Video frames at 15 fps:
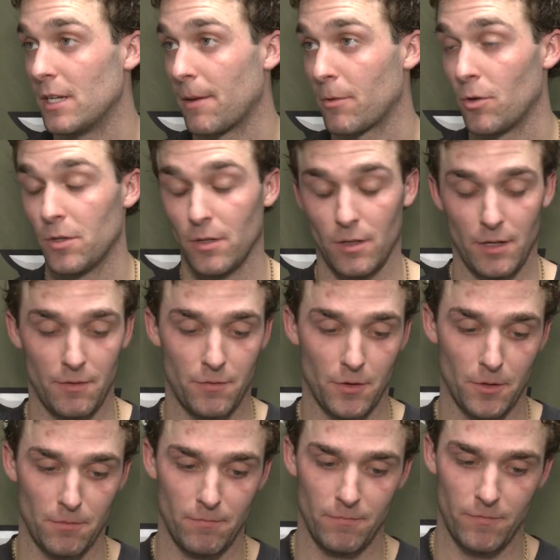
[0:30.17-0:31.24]
top goalie in the league
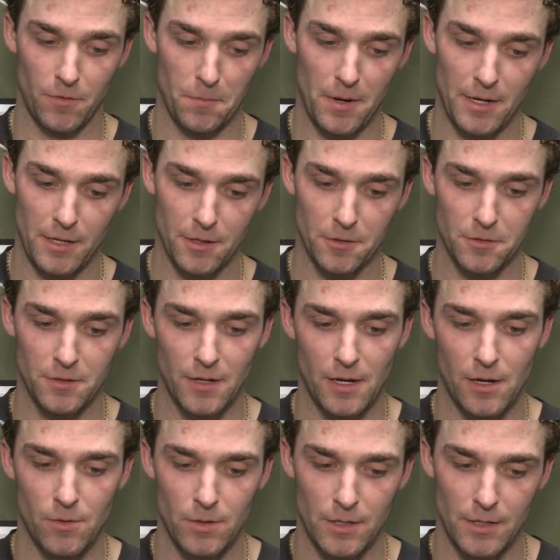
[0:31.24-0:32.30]
for many years
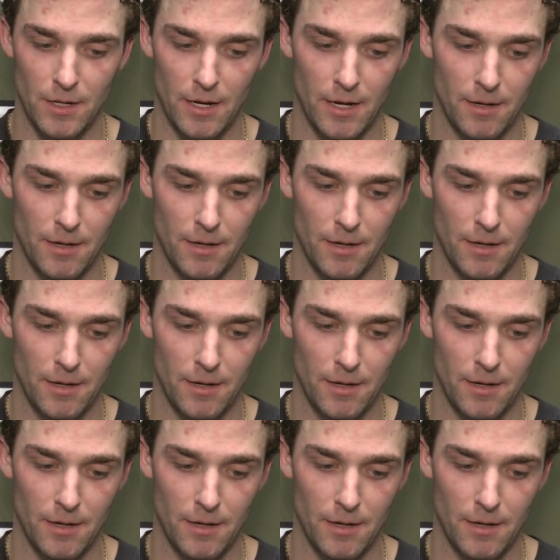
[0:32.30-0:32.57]
now, and